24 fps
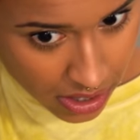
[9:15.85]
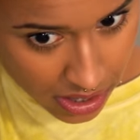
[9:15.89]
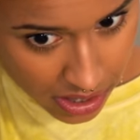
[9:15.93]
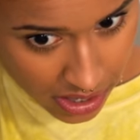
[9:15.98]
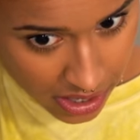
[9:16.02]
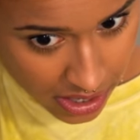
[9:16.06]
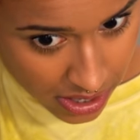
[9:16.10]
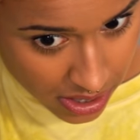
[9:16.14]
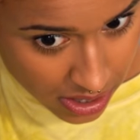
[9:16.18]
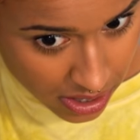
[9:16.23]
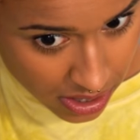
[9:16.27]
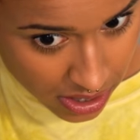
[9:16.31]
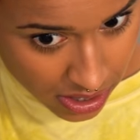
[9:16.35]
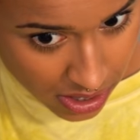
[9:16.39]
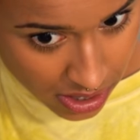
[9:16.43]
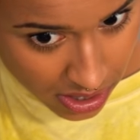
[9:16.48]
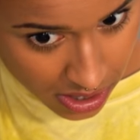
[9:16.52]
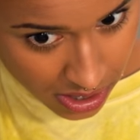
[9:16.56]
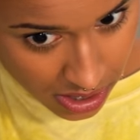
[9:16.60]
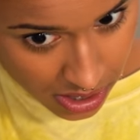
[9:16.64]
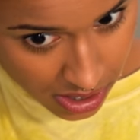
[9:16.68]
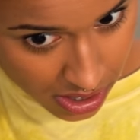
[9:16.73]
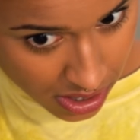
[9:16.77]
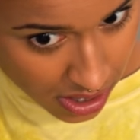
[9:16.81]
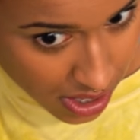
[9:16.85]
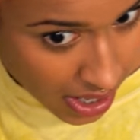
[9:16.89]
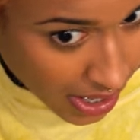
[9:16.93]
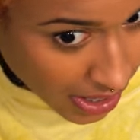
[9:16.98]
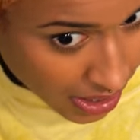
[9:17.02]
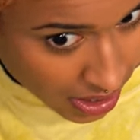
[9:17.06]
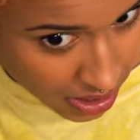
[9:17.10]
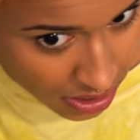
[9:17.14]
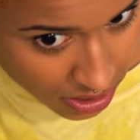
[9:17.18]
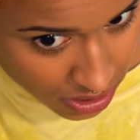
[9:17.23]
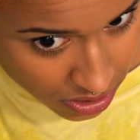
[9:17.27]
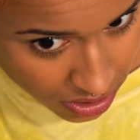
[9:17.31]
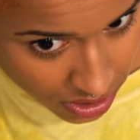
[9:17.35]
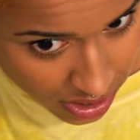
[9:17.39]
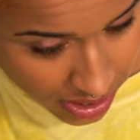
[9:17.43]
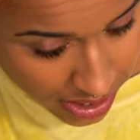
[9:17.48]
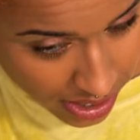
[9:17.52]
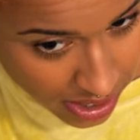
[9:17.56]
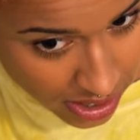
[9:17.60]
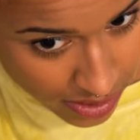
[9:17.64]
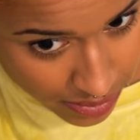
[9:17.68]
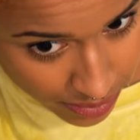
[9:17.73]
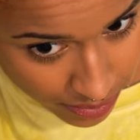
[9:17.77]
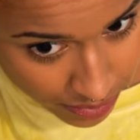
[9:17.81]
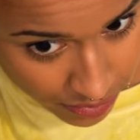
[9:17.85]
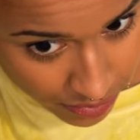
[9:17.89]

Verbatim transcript: then I can do that.